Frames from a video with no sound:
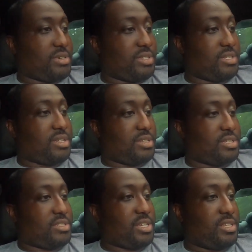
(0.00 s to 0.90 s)
was
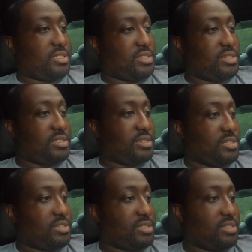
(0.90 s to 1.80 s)
not
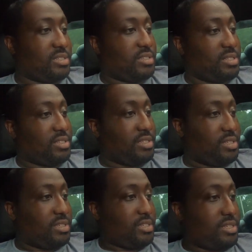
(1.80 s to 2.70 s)
changing.
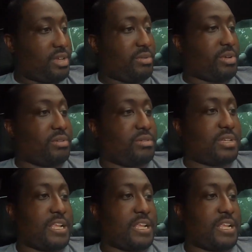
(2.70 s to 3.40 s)
There we go.